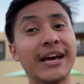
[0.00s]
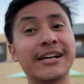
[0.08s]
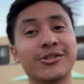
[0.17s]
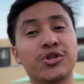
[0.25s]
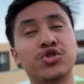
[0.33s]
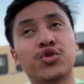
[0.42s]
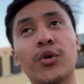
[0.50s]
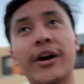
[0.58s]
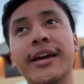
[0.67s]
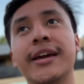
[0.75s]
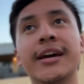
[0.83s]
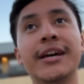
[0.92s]
guys are
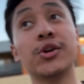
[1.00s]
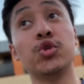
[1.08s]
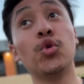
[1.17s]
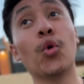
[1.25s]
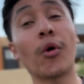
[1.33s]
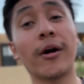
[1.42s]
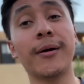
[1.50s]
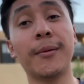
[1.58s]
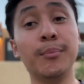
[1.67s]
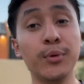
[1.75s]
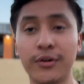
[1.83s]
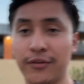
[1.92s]
enjoying your
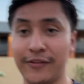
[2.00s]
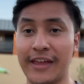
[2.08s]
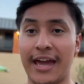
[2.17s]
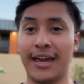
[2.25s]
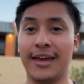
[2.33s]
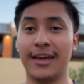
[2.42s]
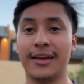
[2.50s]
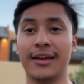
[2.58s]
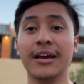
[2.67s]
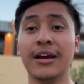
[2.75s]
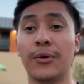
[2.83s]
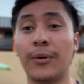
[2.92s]
beautiful day,
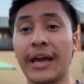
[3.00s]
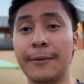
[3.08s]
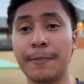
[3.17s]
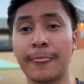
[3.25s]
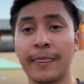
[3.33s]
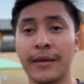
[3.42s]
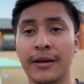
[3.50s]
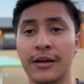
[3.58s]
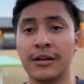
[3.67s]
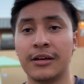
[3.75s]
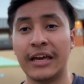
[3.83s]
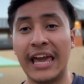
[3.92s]
right?
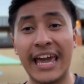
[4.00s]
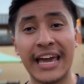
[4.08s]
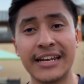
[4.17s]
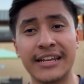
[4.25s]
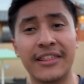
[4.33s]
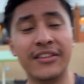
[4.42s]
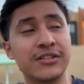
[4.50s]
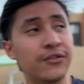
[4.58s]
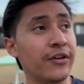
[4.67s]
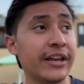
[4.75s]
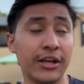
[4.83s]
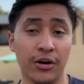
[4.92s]
And this
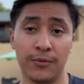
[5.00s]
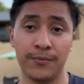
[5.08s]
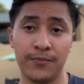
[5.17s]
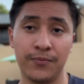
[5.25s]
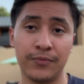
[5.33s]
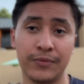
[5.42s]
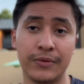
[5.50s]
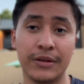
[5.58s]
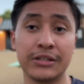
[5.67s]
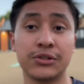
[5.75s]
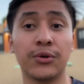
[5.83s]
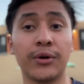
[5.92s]
video
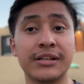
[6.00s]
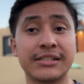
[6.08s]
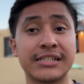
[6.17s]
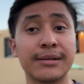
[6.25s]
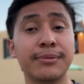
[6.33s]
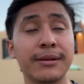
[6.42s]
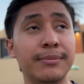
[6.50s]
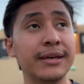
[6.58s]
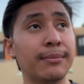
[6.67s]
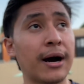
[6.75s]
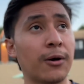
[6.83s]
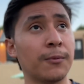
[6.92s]
is going to simply be
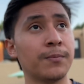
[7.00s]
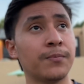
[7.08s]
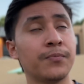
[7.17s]
about